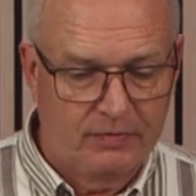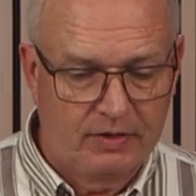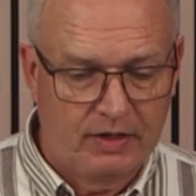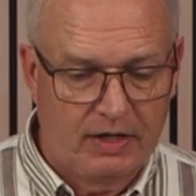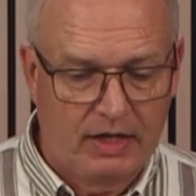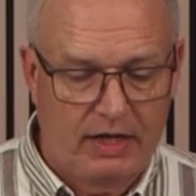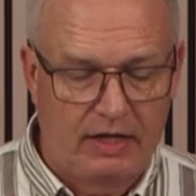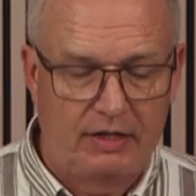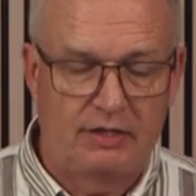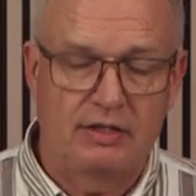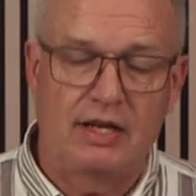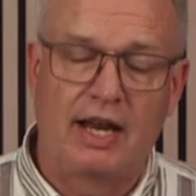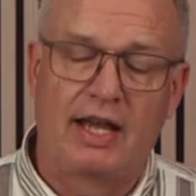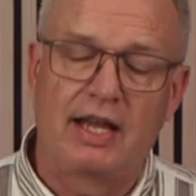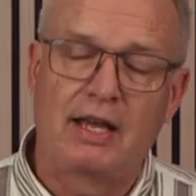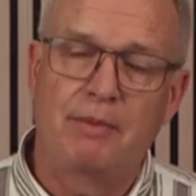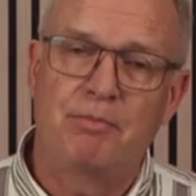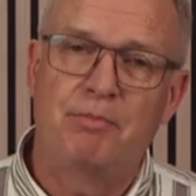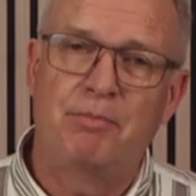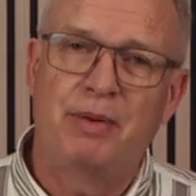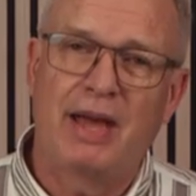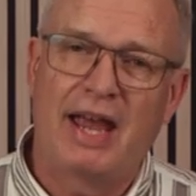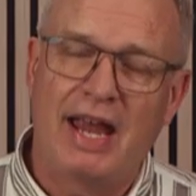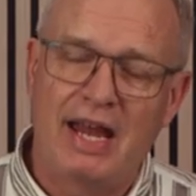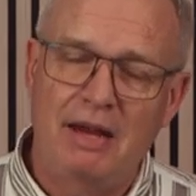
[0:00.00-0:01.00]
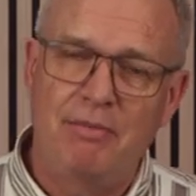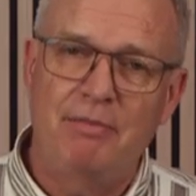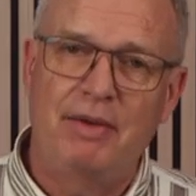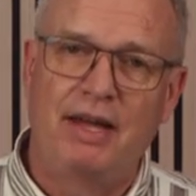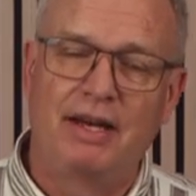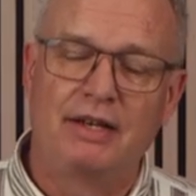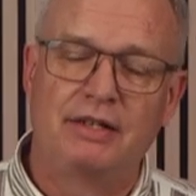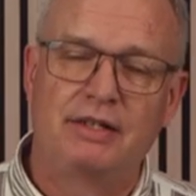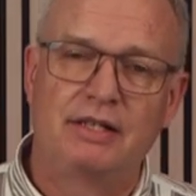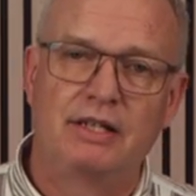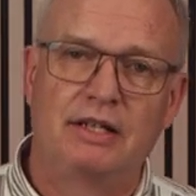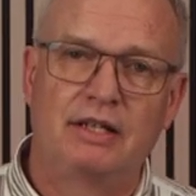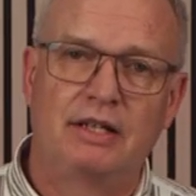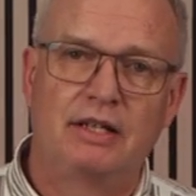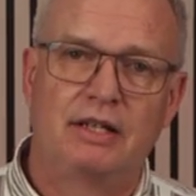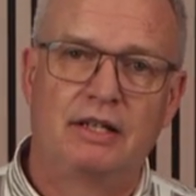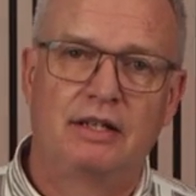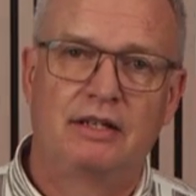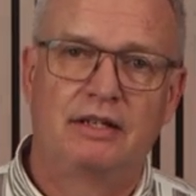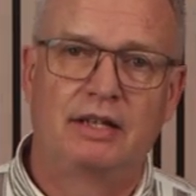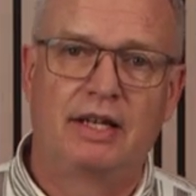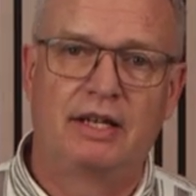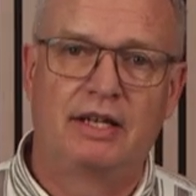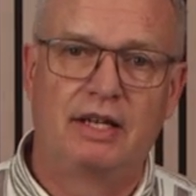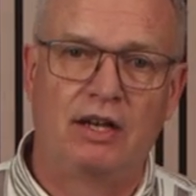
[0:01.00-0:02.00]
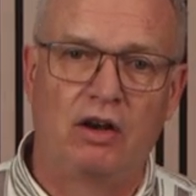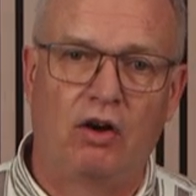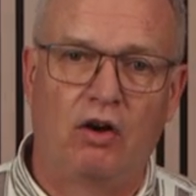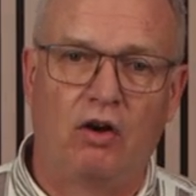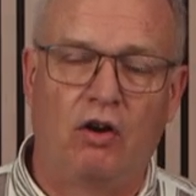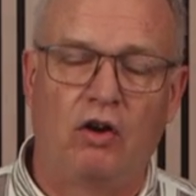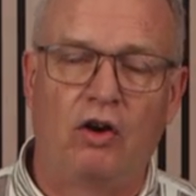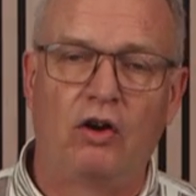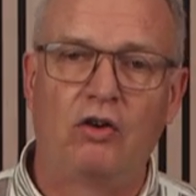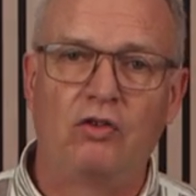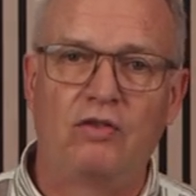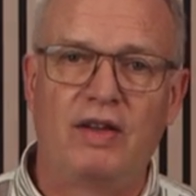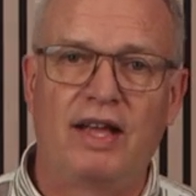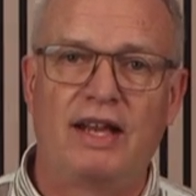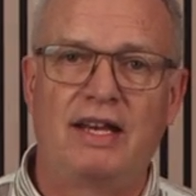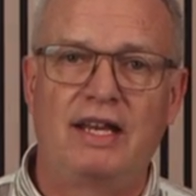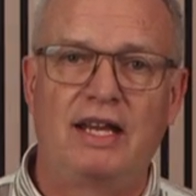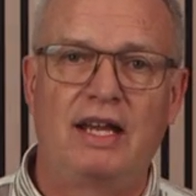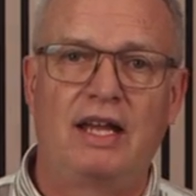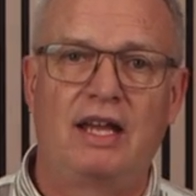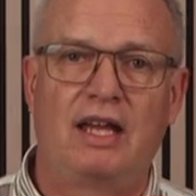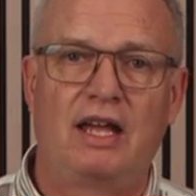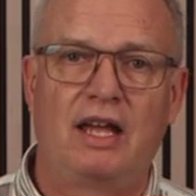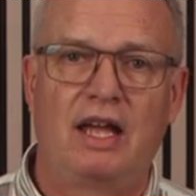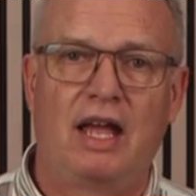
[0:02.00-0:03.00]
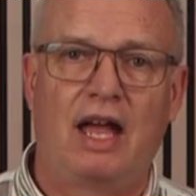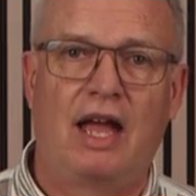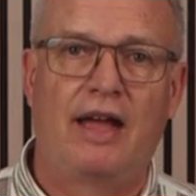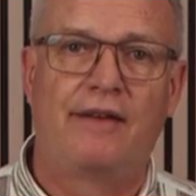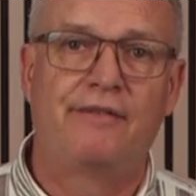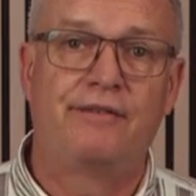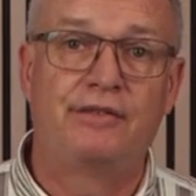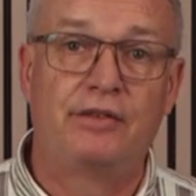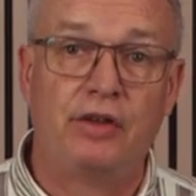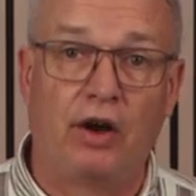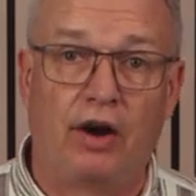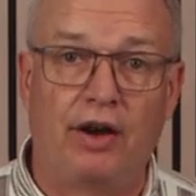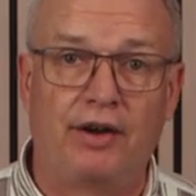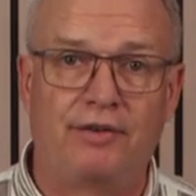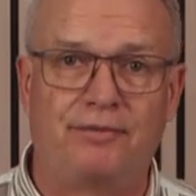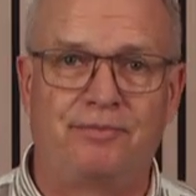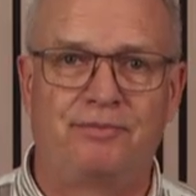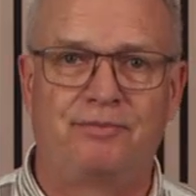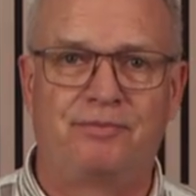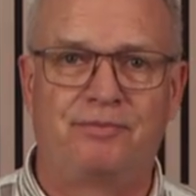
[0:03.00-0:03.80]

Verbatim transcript: It's like a payment that he already have done.